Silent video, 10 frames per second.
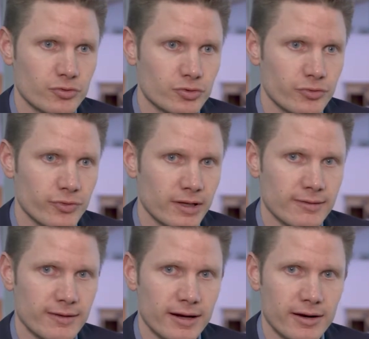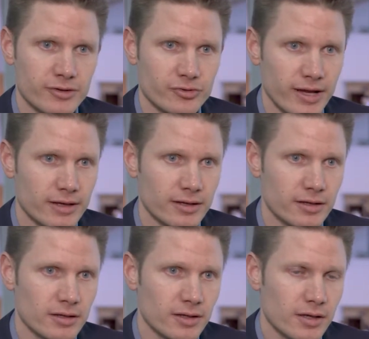neutrophils are attracted
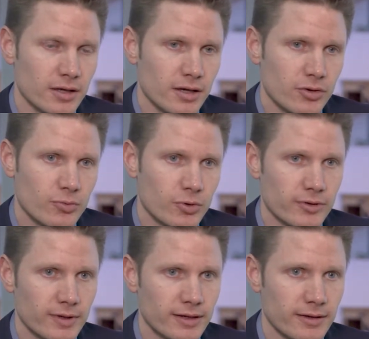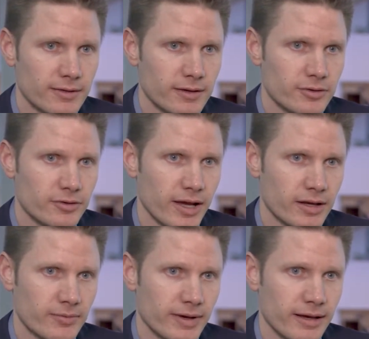towards the intestinal
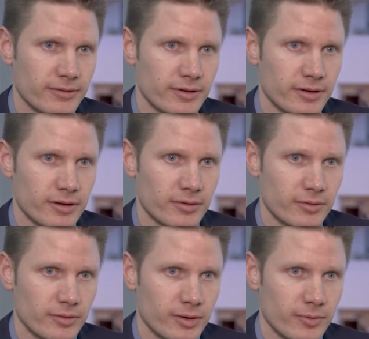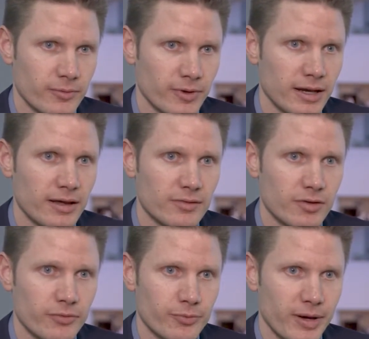tract via the release
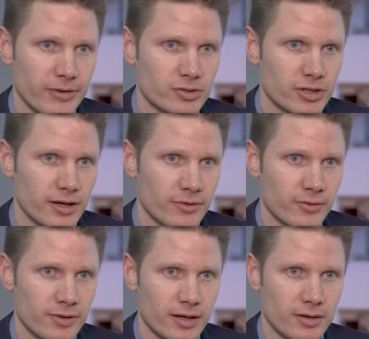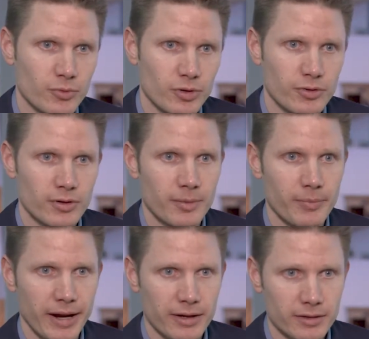of pathogen-associated molecular
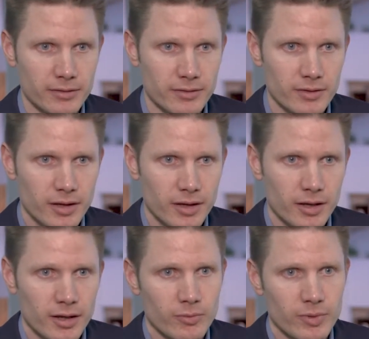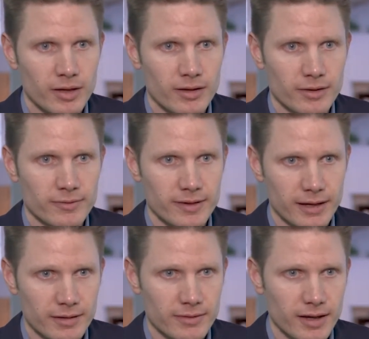patterns. We
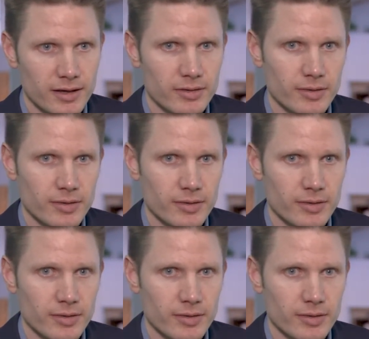studied that